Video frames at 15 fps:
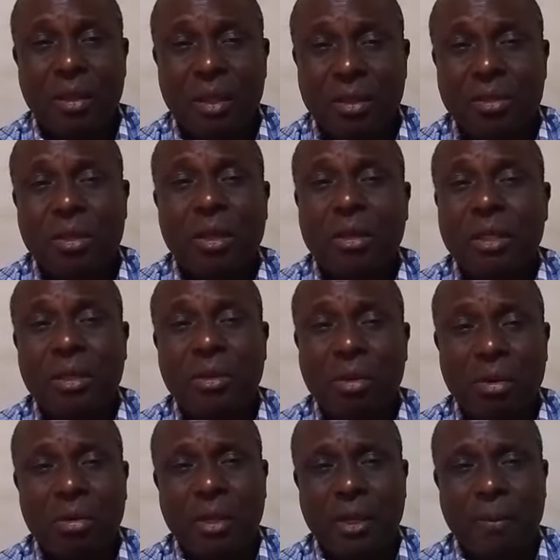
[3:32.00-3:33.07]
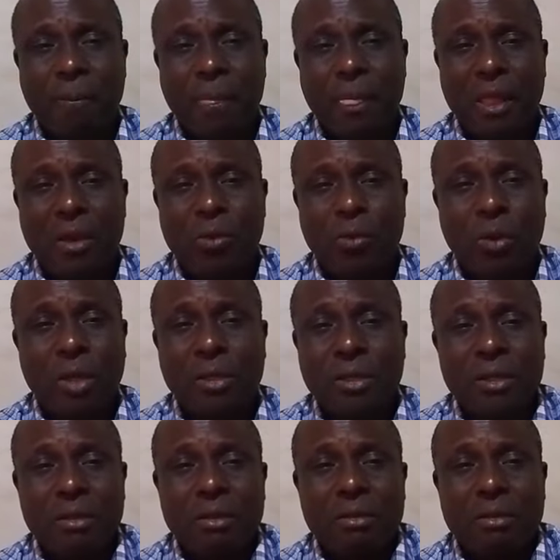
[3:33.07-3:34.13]
It's not in knowing. What
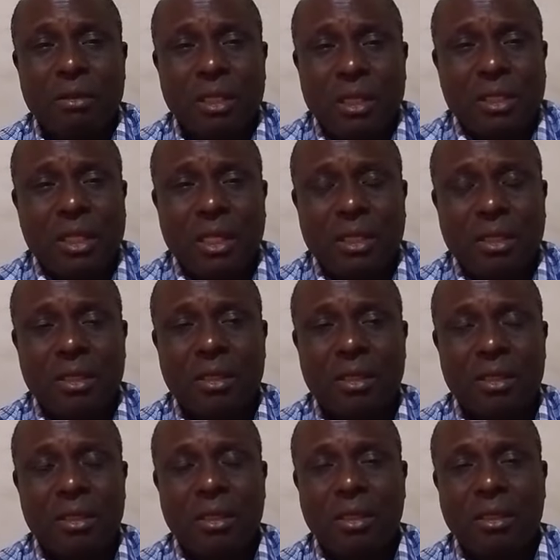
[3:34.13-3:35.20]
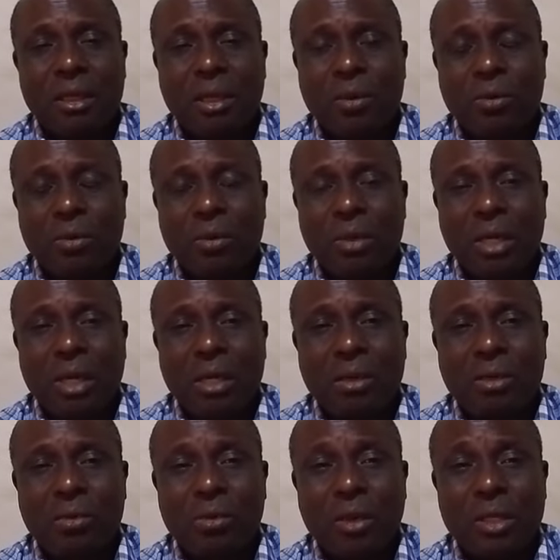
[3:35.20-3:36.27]
is it?
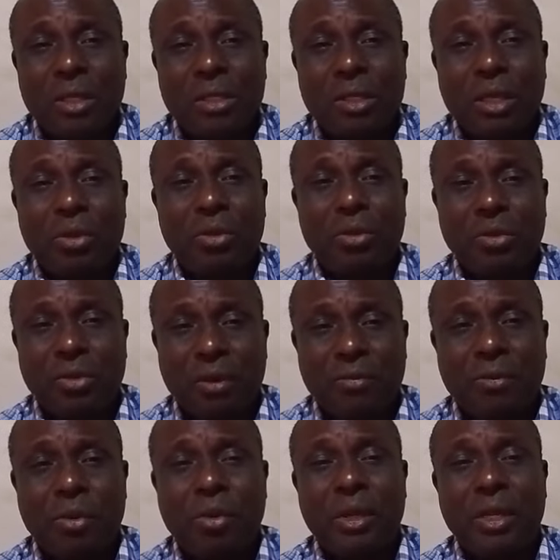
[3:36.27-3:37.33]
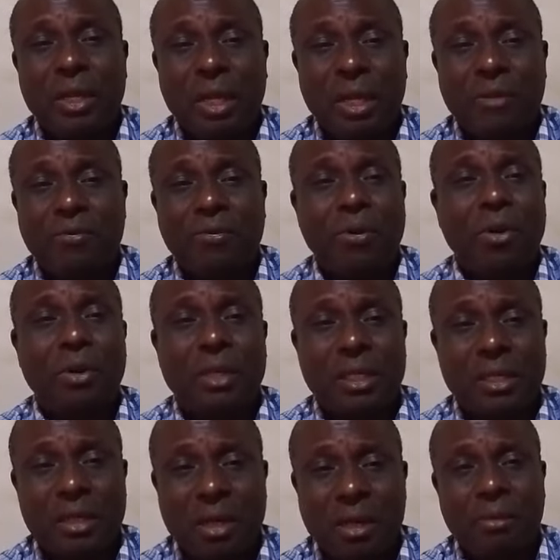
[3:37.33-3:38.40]
What is the use of knowing that a flood
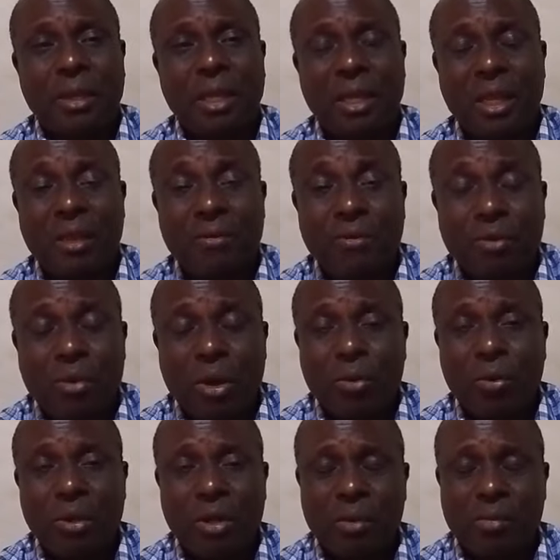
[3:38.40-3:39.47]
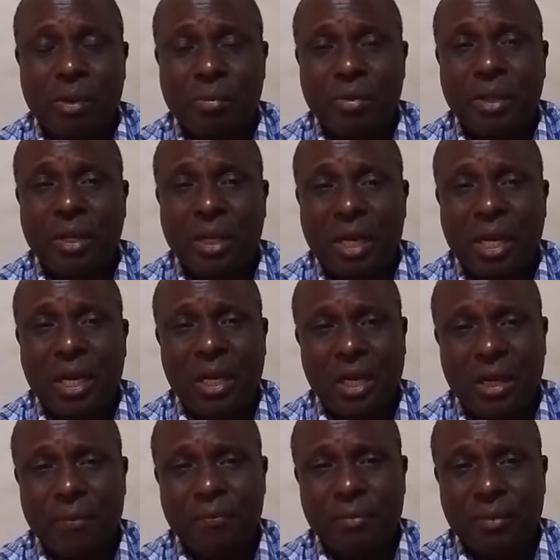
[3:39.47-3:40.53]
is coming if Noah will not prepare the ark?